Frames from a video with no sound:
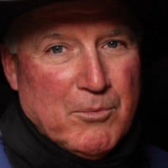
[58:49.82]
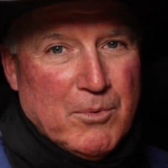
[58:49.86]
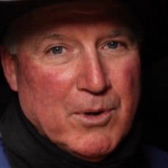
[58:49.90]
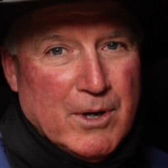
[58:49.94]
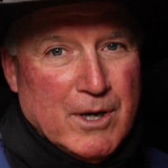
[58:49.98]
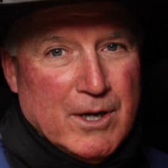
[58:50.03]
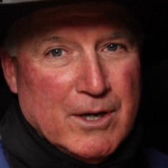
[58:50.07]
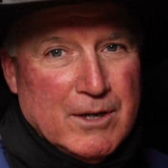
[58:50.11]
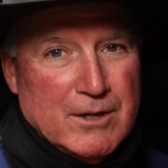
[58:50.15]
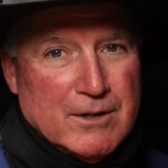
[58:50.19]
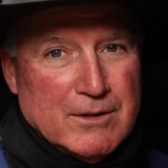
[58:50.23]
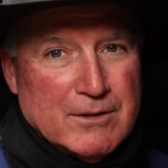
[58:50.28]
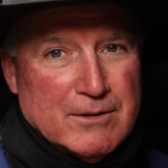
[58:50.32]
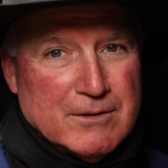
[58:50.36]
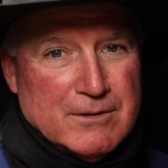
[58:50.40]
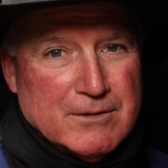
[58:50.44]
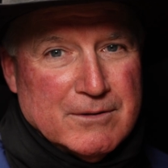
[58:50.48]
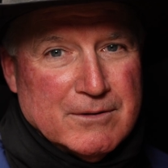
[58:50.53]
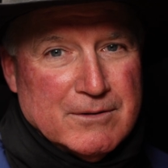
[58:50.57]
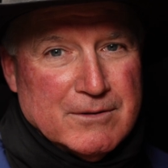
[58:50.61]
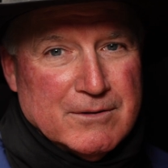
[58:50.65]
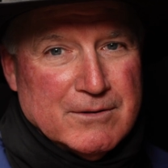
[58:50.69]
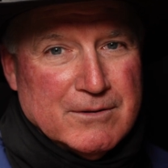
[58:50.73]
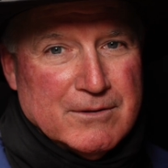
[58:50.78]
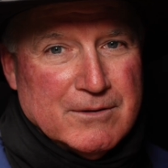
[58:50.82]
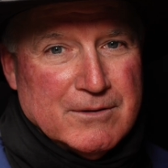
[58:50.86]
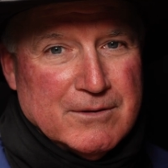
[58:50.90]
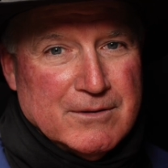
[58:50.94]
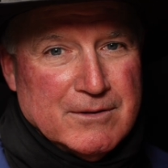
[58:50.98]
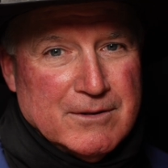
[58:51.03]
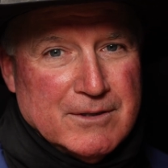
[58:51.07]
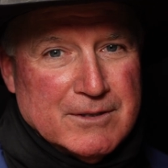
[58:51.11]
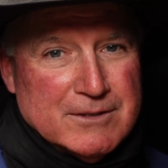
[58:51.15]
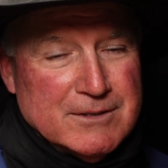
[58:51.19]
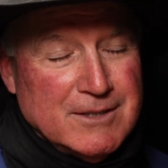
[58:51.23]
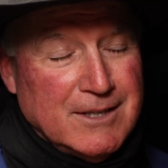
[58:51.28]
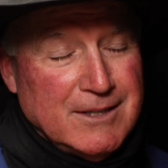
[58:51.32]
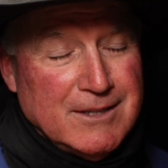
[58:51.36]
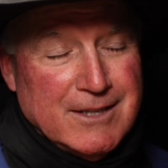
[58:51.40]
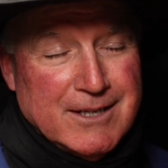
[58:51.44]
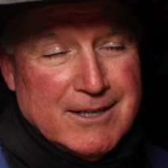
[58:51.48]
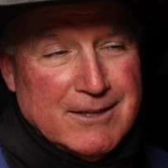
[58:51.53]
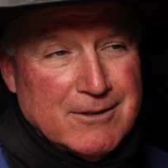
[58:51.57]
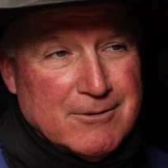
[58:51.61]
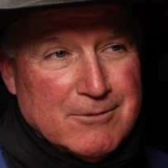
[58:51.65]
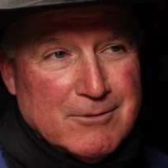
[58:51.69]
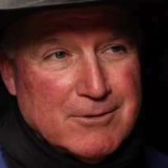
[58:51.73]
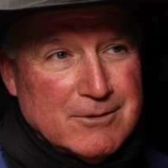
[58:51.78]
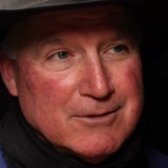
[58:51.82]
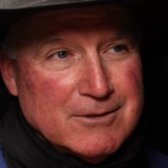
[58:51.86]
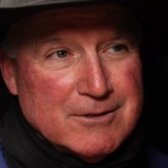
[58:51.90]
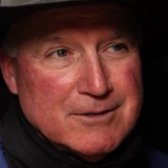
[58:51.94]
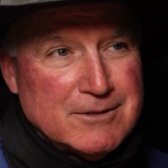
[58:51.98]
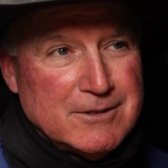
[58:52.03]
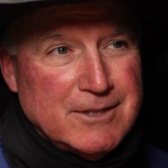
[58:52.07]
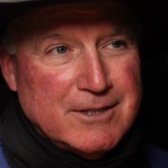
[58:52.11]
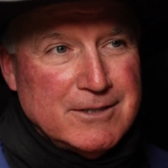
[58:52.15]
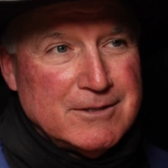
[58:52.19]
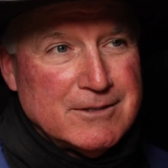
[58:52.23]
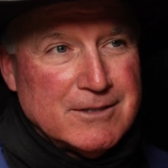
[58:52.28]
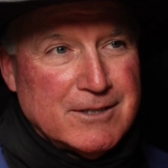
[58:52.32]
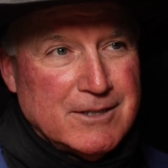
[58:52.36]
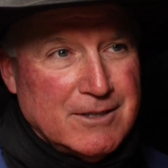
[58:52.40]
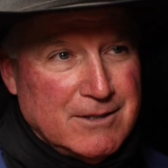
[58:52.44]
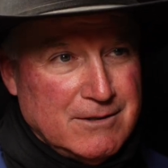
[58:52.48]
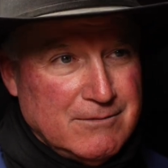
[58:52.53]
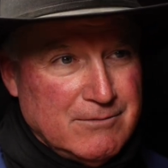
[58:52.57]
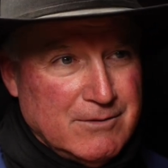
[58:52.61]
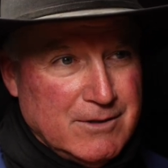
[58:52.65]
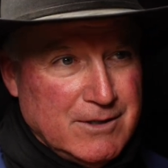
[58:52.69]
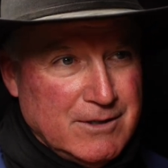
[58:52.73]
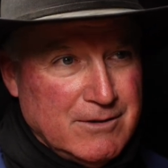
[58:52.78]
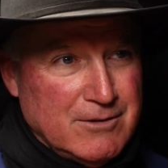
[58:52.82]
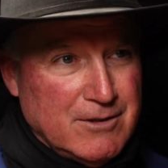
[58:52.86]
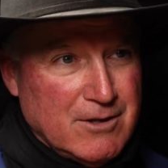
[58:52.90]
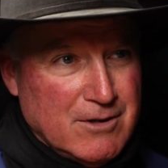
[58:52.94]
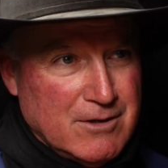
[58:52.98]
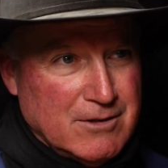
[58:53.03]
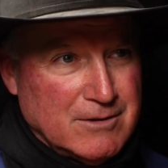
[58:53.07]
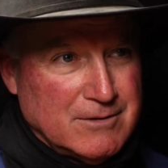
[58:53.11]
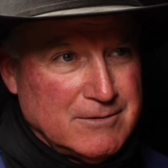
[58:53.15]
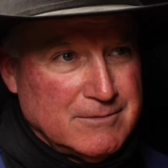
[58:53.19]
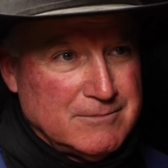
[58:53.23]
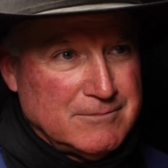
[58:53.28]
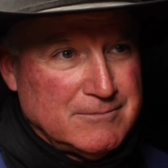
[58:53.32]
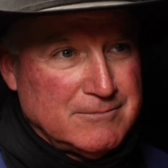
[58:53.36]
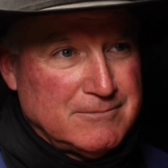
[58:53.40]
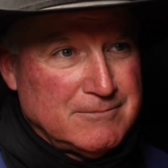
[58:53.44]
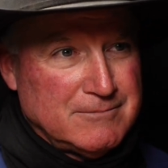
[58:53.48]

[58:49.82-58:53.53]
But it's not like their horses stayed scared very long.